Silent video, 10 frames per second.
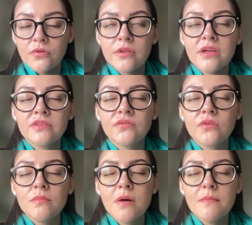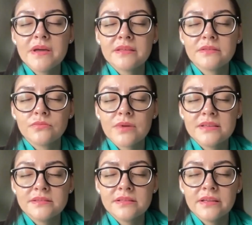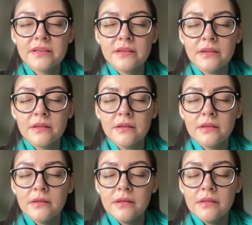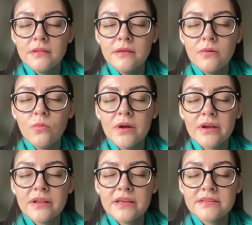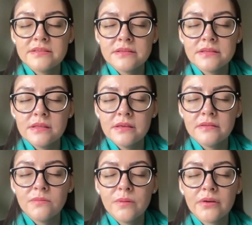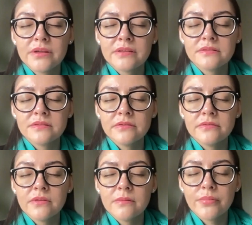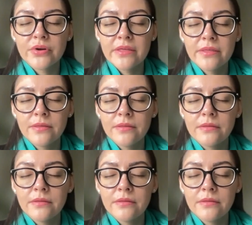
for the next few moments, resting the awareness in the experience of the breath.